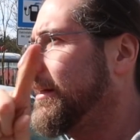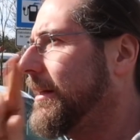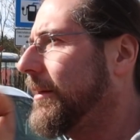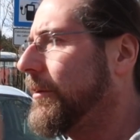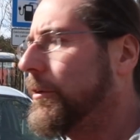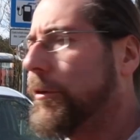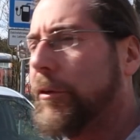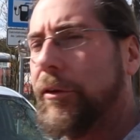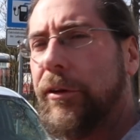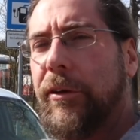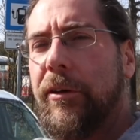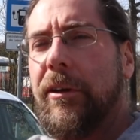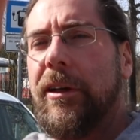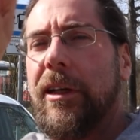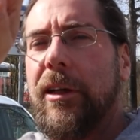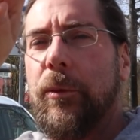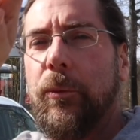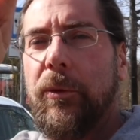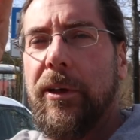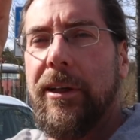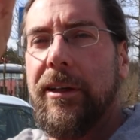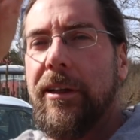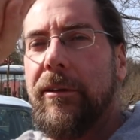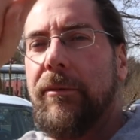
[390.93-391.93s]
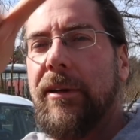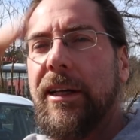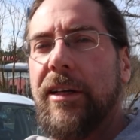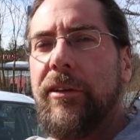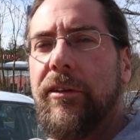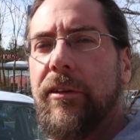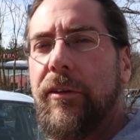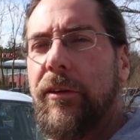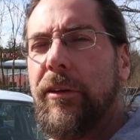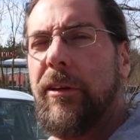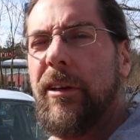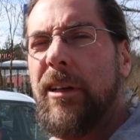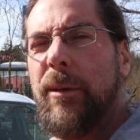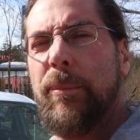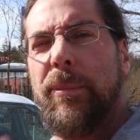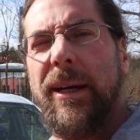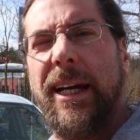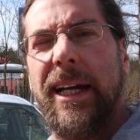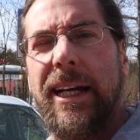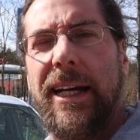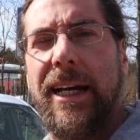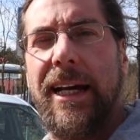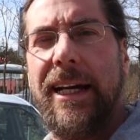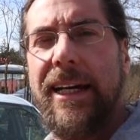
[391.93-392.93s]
So 30 in one direction, 30
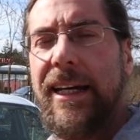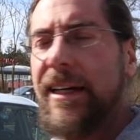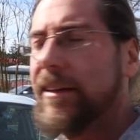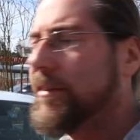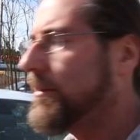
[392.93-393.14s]
back, I